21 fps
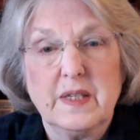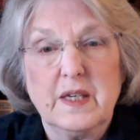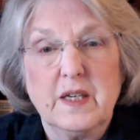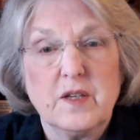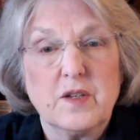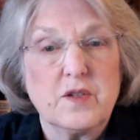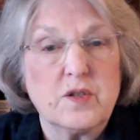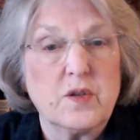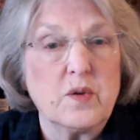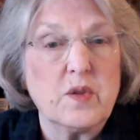
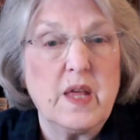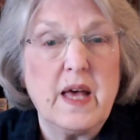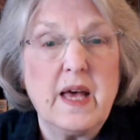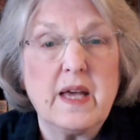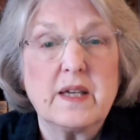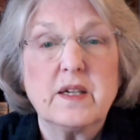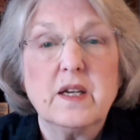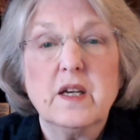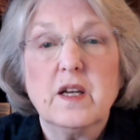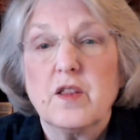so
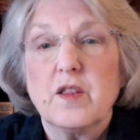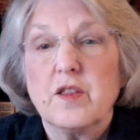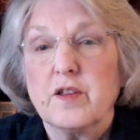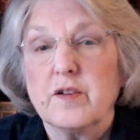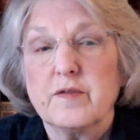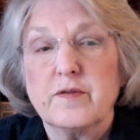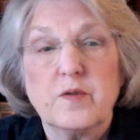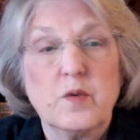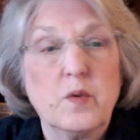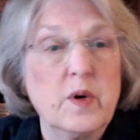that the
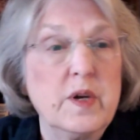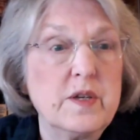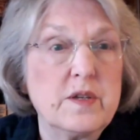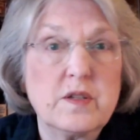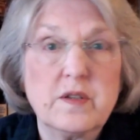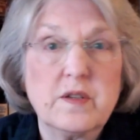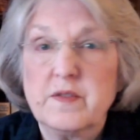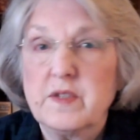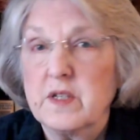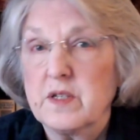voice
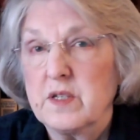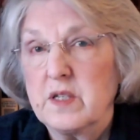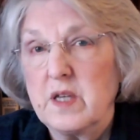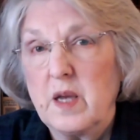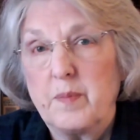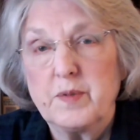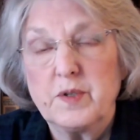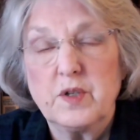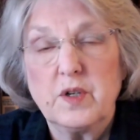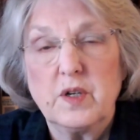of
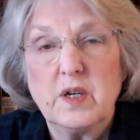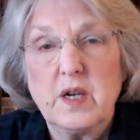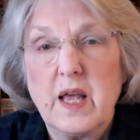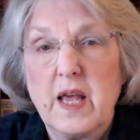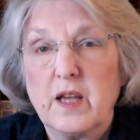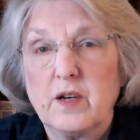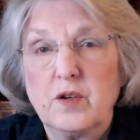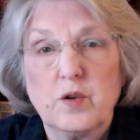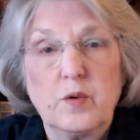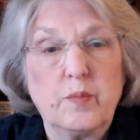deception
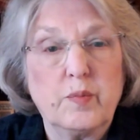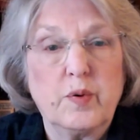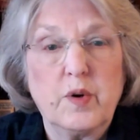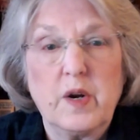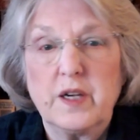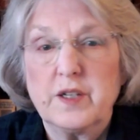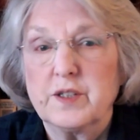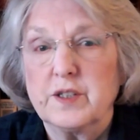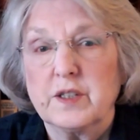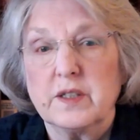and
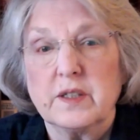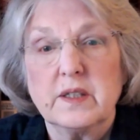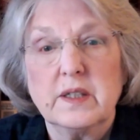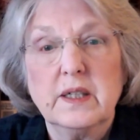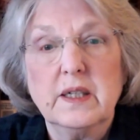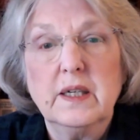oppression